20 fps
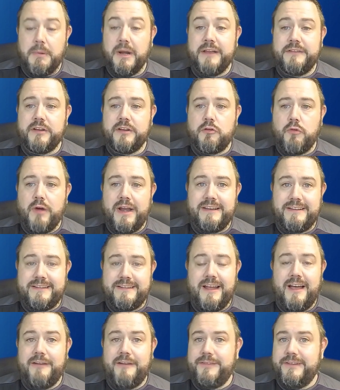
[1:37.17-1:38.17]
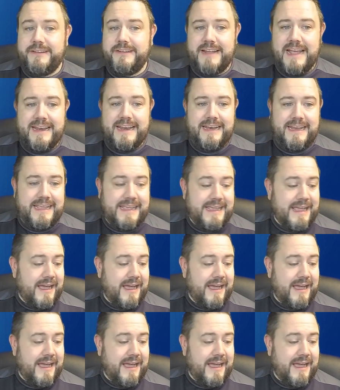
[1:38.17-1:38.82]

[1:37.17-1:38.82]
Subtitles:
But it's a great start for Stanley.